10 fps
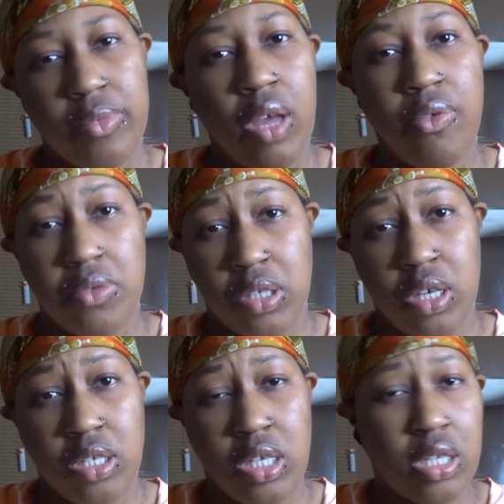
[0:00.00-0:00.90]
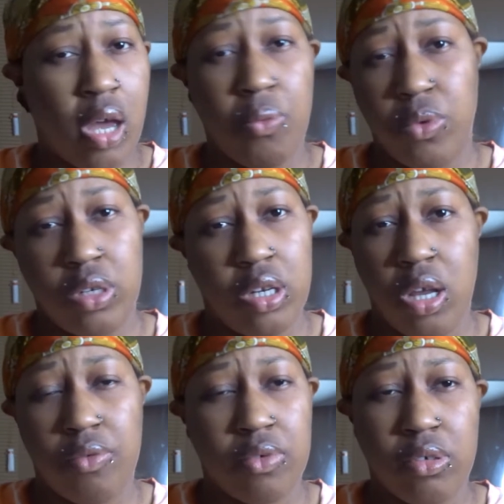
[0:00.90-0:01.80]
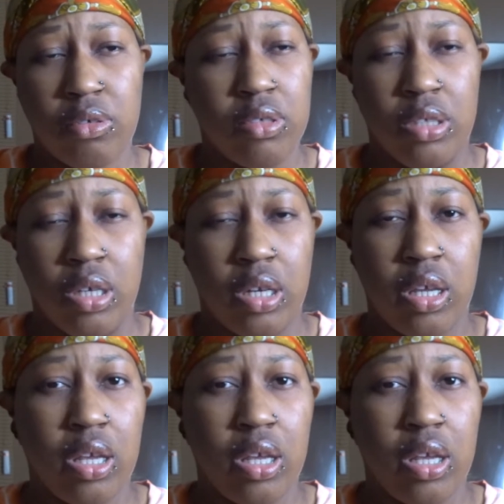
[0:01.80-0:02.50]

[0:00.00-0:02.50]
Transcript: If it was a contest, I wouldn't have never done it.